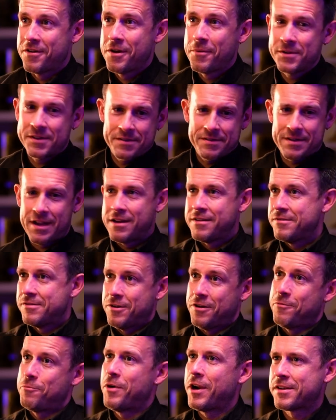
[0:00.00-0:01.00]
No one's done
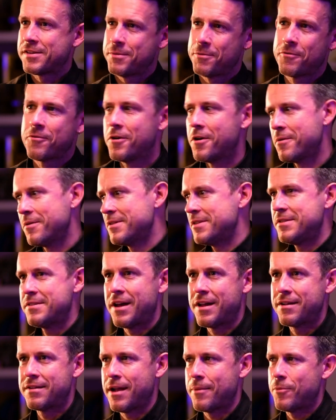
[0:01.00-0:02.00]
sort of Brexit before. No one's
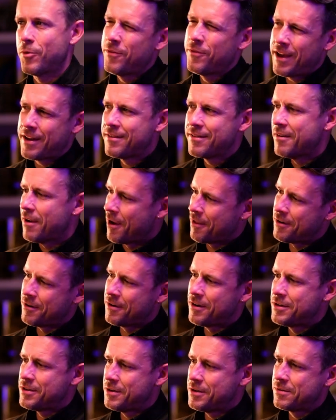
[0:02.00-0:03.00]
done, I mean, we've had other
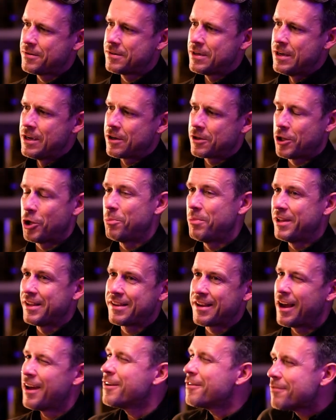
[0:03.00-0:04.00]
issues globally,
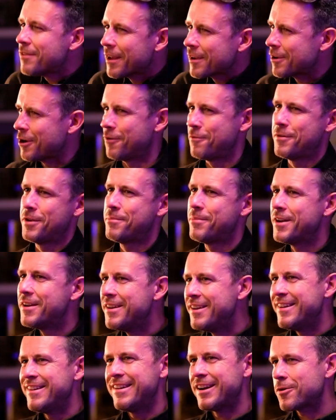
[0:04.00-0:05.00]
kind of like COVID, but
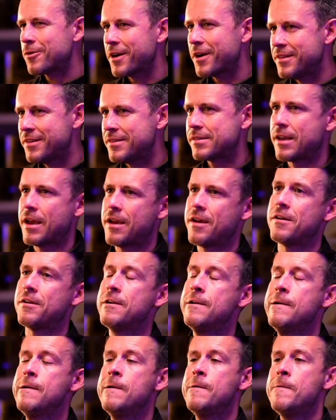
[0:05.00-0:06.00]
not quite on the scale.